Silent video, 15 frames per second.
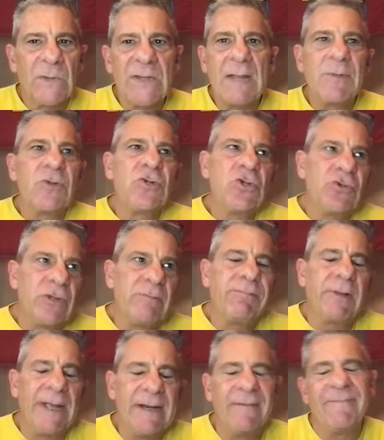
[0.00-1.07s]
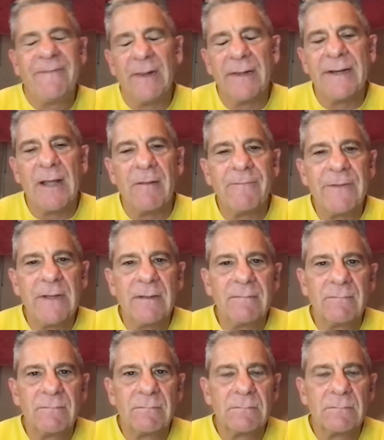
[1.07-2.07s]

The game is usually played in Philadelphia.